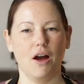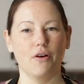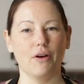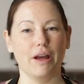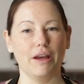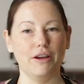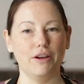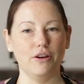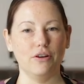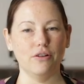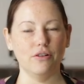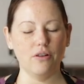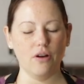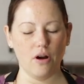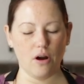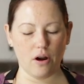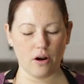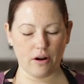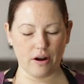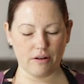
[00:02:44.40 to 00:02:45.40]
Okay, here
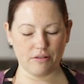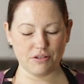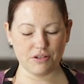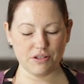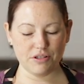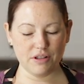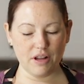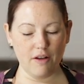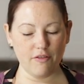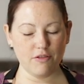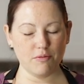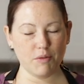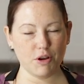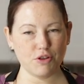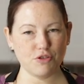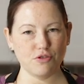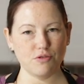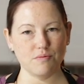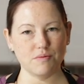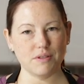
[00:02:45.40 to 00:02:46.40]
are our stuffed
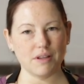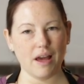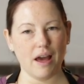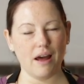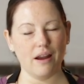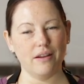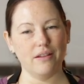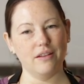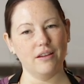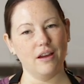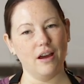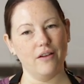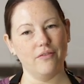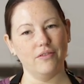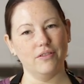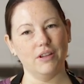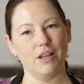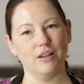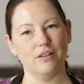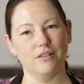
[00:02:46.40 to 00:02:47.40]
mushrooms out of the
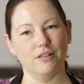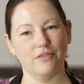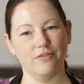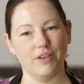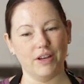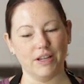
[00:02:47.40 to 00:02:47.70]
oven. They look